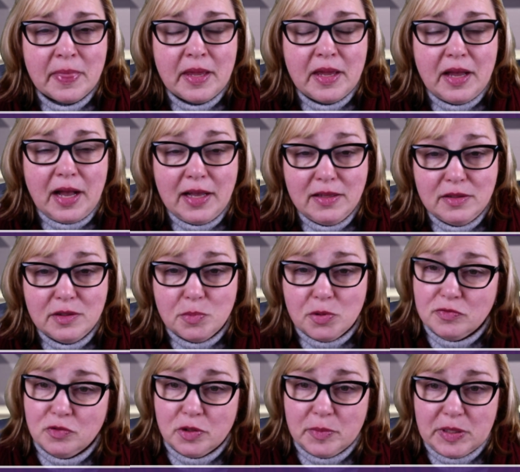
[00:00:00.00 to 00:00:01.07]
Highly
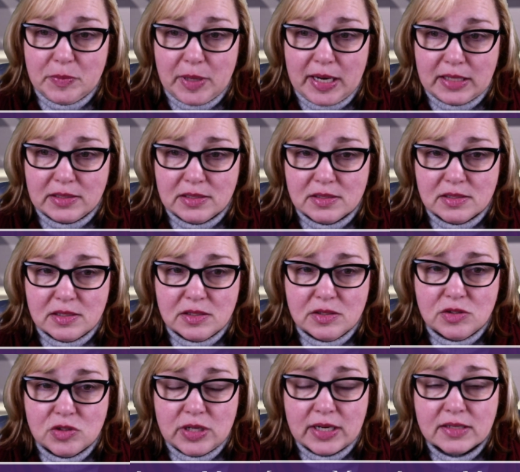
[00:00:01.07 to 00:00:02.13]
performing
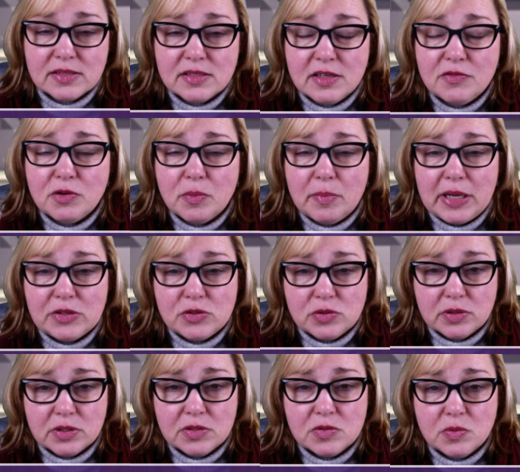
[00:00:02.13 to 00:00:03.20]
practices track several
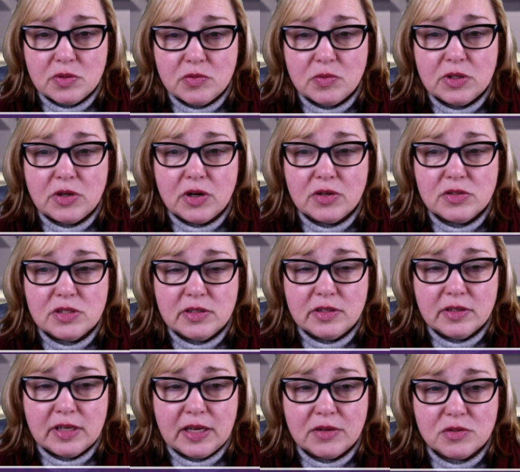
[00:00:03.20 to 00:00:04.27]
metrics with regard to their
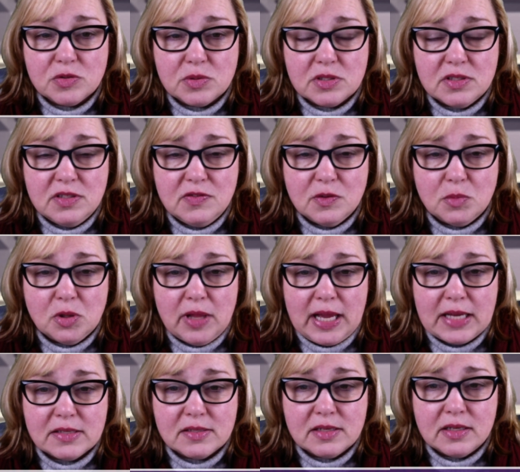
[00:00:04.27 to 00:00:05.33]
accounts receivable
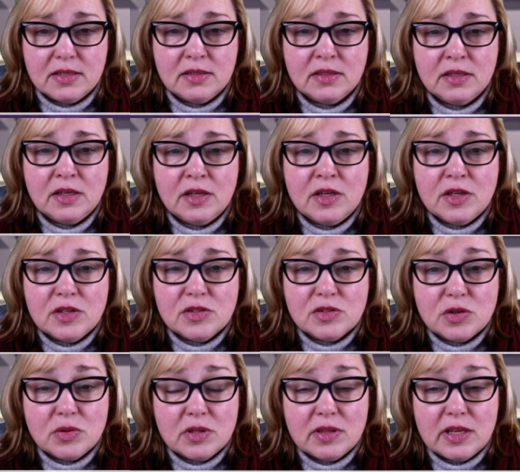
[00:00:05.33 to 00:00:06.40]
asset
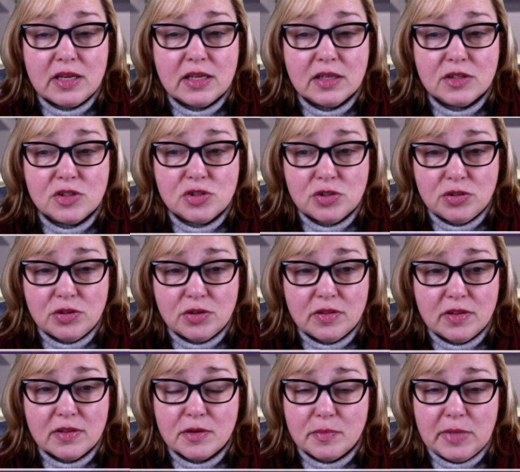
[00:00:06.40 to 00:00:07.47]
so that they can assure
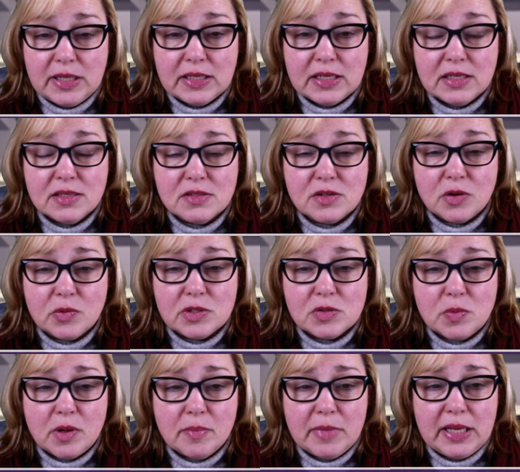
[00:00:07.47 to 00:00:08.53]
that their money is always
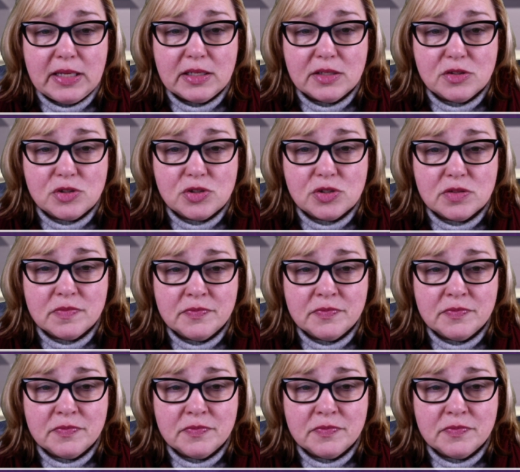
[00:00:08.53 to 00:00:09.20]
well managed.